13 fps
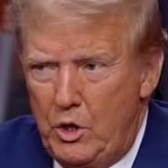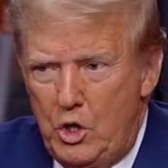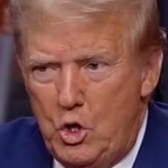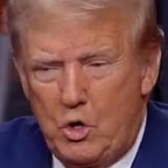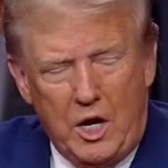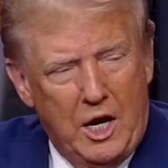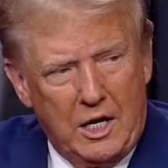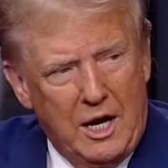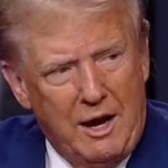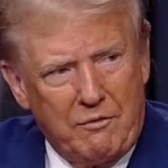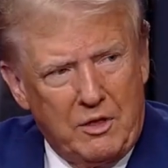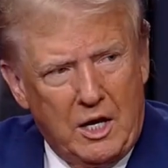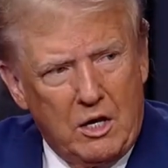you can't
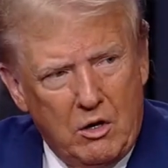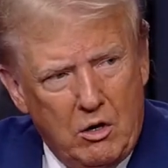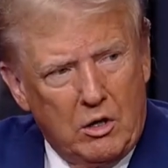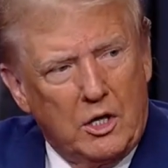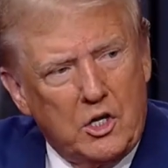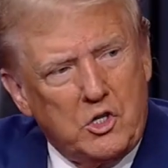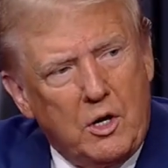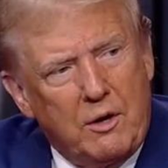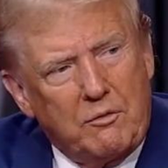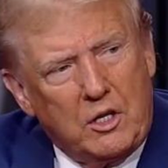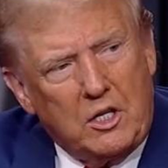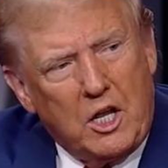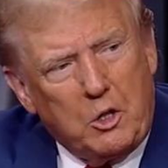have that unless you
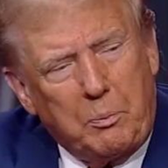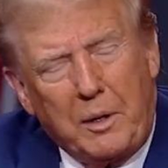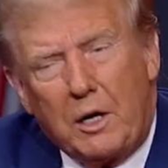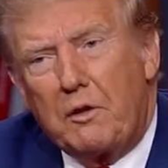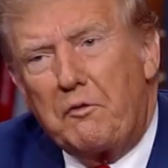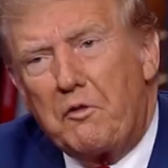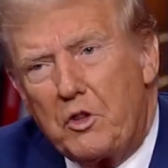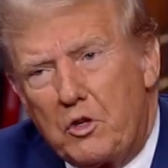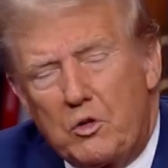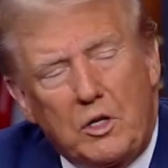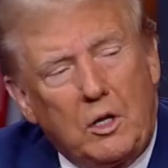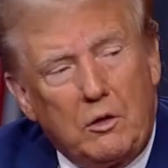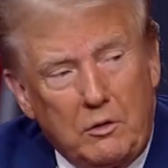have the death penalty for
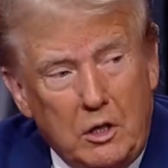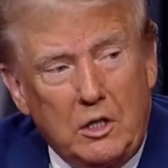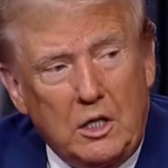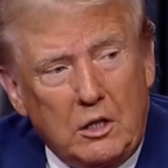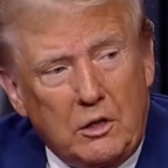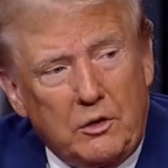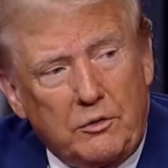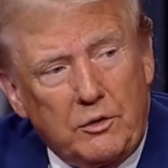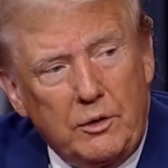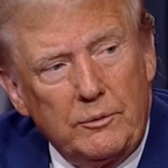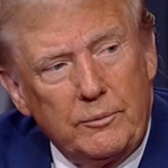the dealers.